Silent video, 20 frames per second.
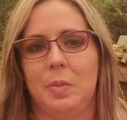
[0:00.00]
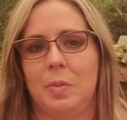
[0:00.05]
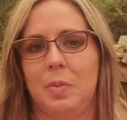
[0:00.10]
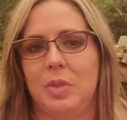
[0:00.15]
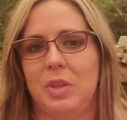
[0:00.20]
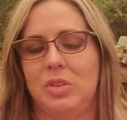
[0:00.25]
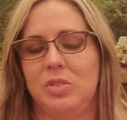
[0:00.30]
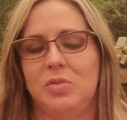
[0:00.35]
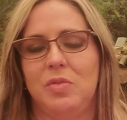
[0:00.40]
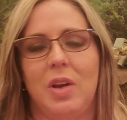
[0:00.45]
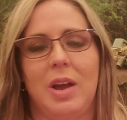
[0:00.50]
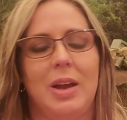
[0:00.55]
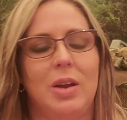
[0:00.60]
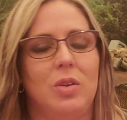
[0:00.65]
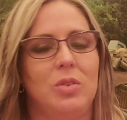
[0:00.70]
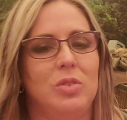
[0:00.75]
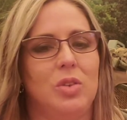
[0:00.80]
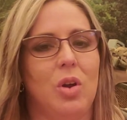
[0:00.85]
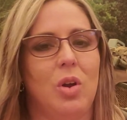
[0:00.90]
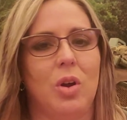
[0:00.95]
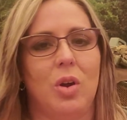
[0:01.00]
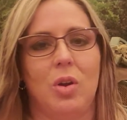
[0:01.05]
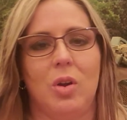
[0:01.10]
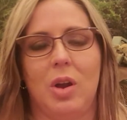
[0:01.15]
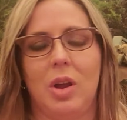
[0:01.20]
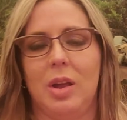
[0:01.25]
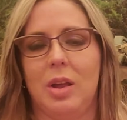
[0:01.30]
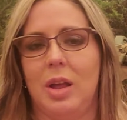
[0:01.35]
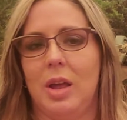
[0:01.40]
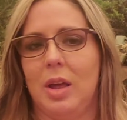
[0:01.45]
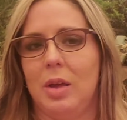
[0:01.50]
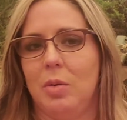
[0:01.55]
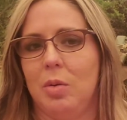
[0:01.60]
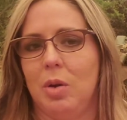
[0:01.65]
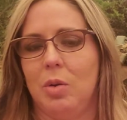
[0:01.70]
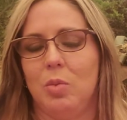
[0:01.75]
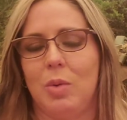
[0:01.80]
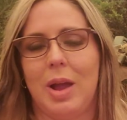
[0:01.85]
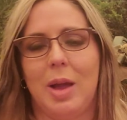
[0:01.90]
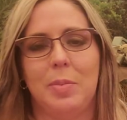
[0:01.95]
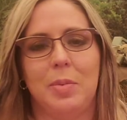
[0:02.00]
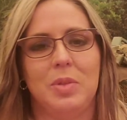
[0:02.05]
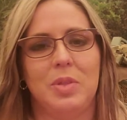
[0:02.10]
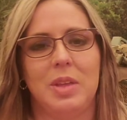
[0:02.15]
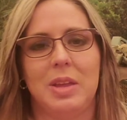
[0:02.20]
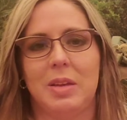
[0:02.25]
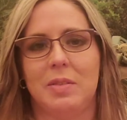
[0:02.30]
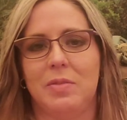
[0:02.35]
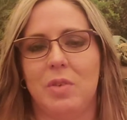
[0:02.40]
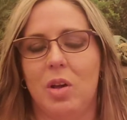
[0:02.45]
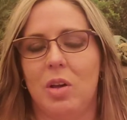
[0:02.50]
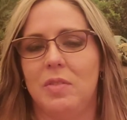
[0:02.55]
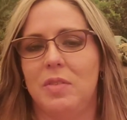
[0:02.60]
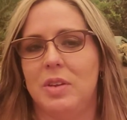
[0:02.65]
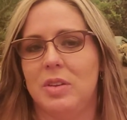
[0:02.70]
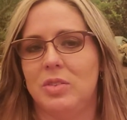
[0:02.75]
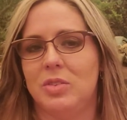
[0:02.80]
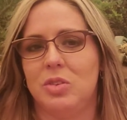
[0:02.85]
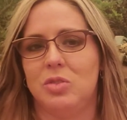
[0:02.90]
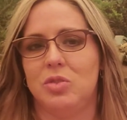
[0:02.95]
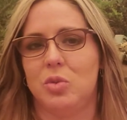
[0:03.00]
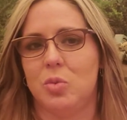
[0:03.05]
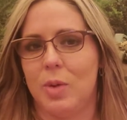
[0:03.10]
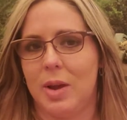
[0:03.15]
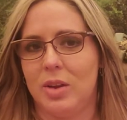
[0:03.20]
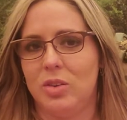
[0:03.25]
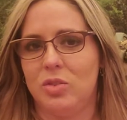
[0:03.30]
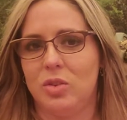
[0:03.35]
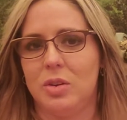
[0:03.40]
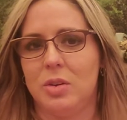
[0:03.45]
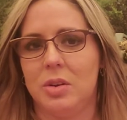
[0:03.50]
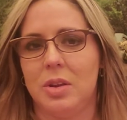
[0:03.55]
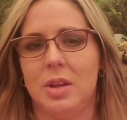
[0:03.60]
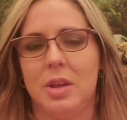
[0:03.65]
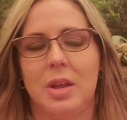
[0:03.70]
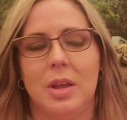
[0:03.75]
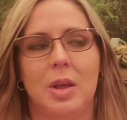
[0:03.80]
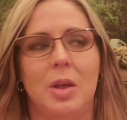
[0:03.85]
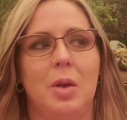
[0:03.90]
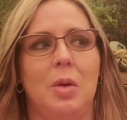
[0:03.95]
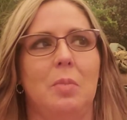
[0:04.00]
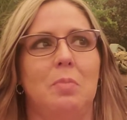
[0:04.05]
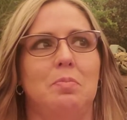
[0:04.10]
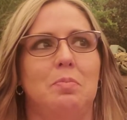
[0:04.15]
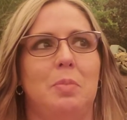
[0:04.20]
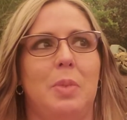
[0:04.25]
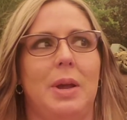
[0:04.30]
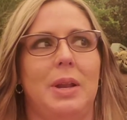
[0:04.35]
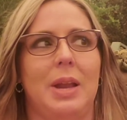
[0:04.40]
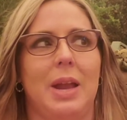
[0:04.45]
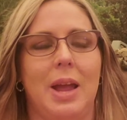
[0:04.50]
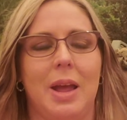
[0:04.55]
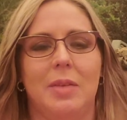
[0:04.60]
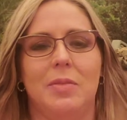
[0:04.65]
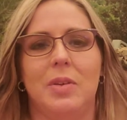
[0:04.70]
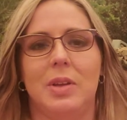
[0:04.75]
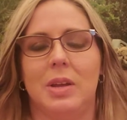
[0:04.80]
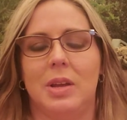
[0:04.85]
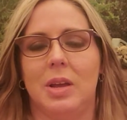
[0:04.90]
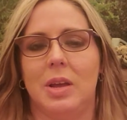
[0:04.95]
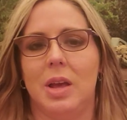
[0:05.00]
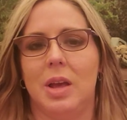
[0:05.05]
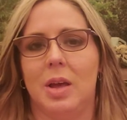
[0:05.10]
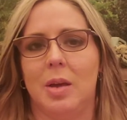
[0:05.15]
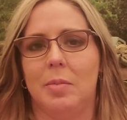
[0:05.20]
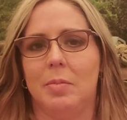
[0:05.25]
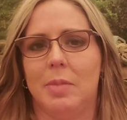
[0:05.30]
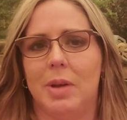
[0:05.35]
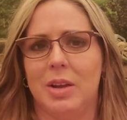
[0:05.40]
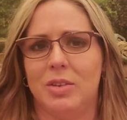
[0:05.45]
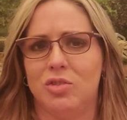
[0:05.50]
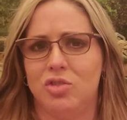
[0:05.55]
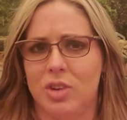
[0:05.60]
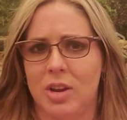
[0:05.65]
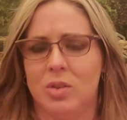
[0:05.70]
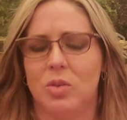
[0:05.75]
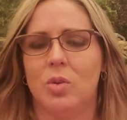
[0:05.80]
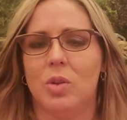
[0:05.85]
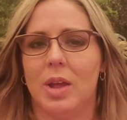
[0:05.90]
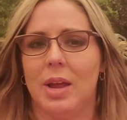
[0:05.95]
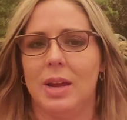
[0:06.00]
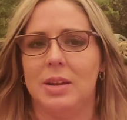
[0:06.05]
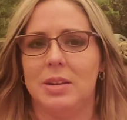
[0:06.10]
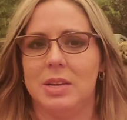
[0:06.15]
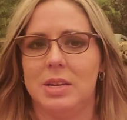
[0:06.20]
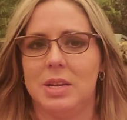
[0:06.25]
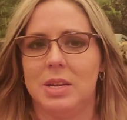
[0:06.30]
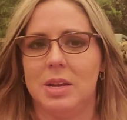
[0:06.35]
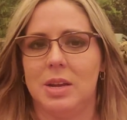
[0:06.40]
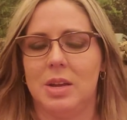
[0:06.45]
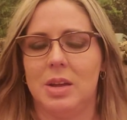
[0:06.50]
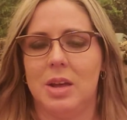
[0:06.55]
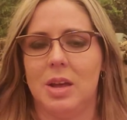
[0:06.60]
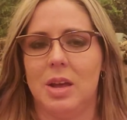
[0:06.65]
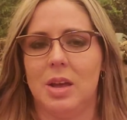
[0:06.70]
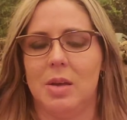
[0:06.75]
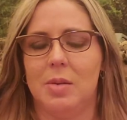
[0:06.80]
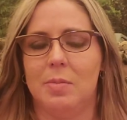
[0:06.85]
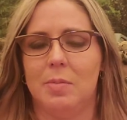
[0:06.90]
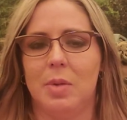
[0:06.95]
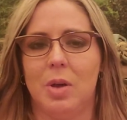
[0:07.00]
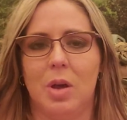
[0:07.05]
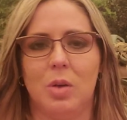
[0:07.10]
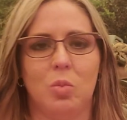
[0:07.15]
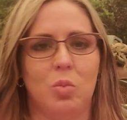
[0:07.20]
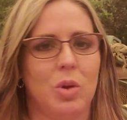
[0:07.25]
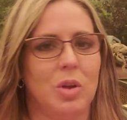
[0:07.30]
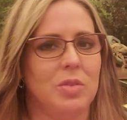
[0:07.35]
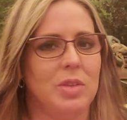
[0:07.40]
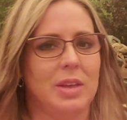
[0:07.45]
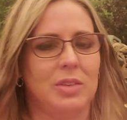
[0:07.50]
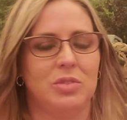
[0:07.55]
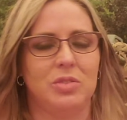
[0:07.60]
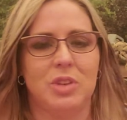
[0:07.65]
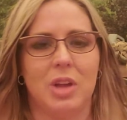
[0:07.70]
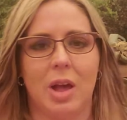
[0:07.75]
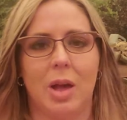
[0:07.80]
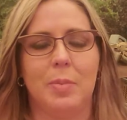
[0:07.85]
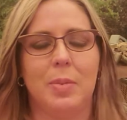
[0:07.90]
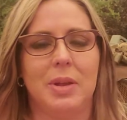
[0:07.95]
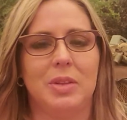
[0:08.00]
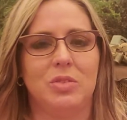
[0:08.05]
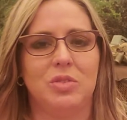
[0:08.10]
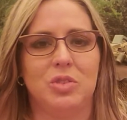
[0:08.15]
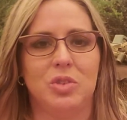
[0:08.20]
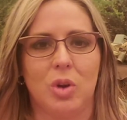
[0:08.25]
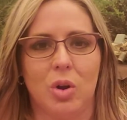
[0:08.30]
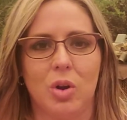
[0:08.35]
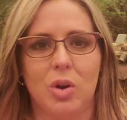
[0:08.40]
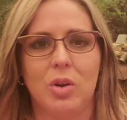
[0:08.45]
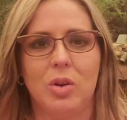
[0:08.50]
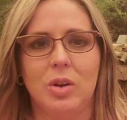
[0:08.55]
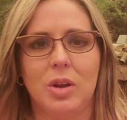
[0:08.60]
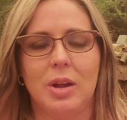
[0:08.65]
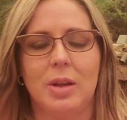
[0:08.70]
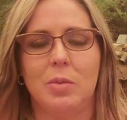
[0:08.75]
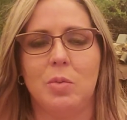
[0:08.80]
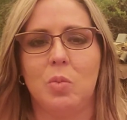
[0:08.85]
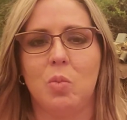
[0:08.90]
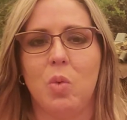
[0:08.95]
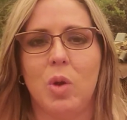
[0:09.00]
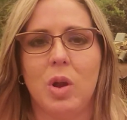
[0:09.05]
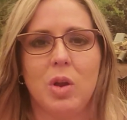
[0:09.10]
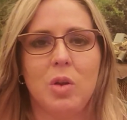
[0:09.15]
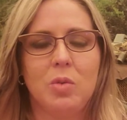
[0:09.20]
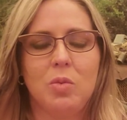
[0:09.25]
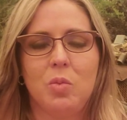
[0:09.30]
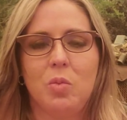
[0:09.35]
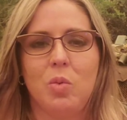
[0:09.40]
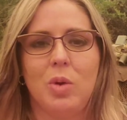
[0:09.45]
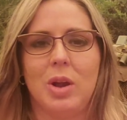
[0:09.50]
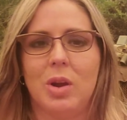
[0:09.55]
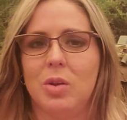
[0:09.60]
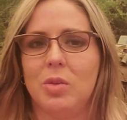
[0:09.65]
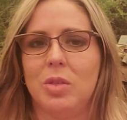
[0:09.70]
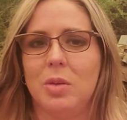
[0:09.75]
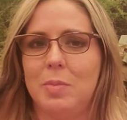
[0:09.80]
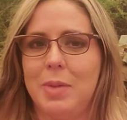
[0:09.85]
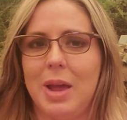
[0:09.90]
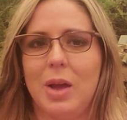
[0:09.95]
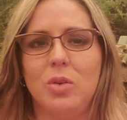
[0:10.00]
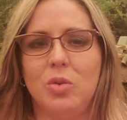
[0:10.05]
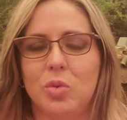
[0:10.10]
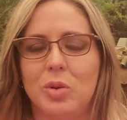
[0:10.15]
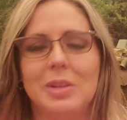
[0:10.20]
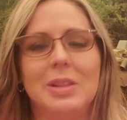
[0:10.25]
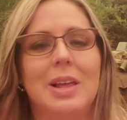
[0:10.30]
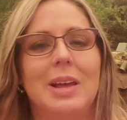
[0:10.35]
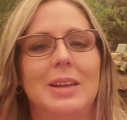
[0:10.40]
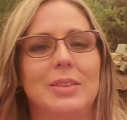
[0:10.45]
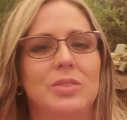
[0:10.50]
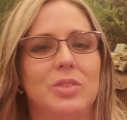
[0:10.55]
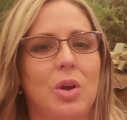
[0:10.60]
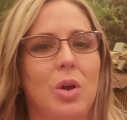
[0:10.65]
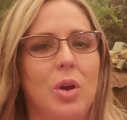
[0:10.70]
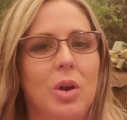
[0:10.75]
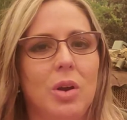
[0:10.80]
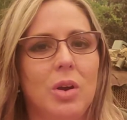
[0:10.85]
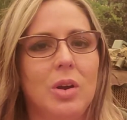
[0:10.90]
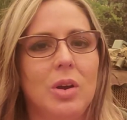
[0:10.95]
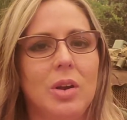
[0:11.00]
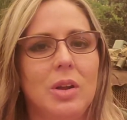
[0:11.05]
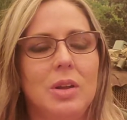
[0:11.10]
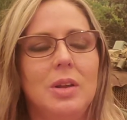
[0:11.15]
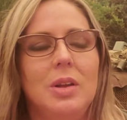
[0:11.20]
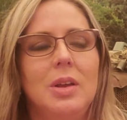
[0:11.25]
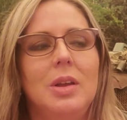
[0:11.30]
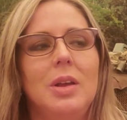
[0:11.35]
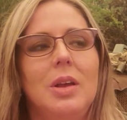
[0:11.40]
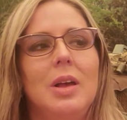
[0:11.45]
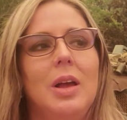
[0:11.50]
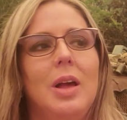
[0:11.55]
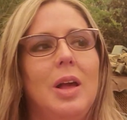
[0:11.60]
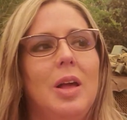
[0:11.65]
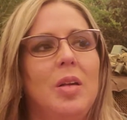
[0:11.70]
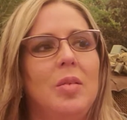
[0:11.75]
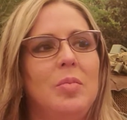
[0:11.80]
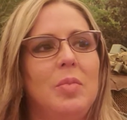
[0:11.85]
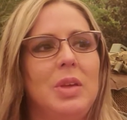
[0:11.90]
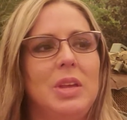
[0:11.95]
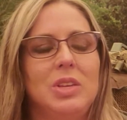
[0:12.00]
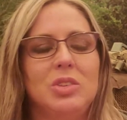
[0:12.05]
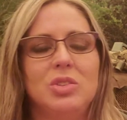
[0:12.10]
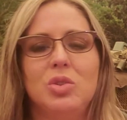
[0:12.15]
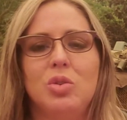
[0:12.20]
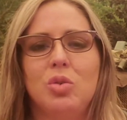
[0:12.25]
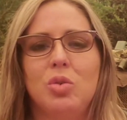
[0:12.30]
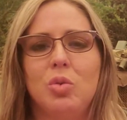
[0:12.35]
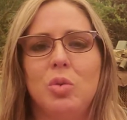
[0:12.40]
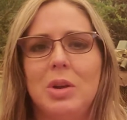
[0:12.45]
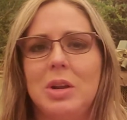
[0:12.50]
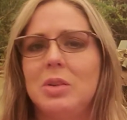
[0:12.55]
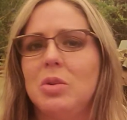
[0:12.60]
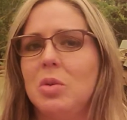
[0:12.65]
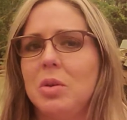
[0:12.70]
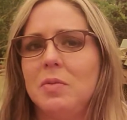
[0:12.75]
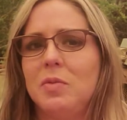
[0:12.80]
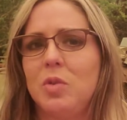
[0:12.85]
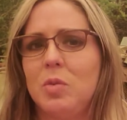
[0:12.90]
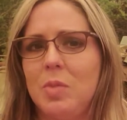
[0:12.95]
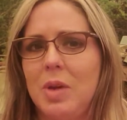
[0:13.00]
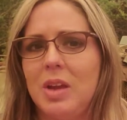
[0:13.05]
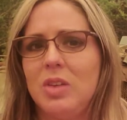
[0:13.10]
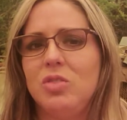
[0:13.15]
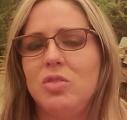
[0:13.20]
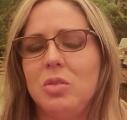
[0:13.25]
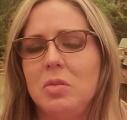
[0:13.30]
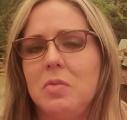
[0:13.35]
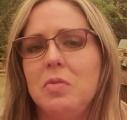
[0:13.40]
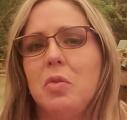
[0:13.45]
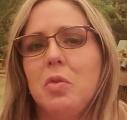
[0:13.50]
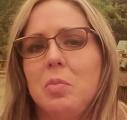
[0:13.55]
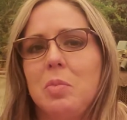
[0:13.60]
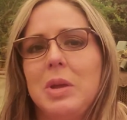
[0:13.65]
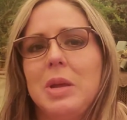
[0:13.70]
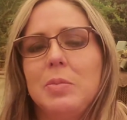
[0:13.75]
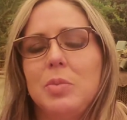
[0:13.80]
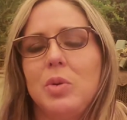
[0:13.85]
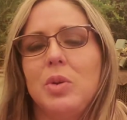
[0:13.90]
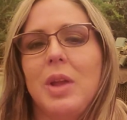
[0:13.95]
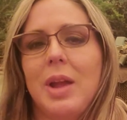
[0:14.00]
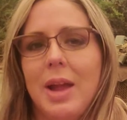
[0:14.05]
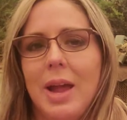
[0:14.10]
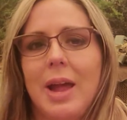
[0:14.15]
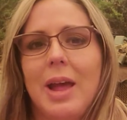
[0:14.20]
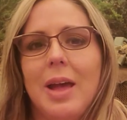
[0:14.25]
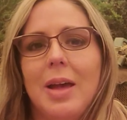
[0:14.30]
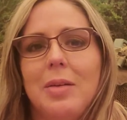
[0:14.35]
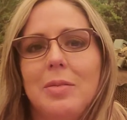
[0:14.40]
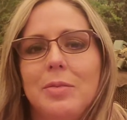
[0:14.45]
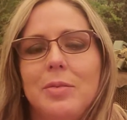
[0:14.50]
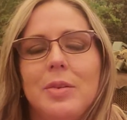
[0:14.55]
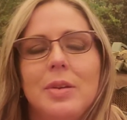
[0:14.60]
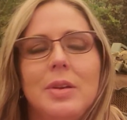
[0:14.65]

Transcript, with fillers: these fires are a, a rapidly evolving situation, but having um, a general idea um, on where they stop and start, um, where where the boundary lines are, um, is critical information for people to have.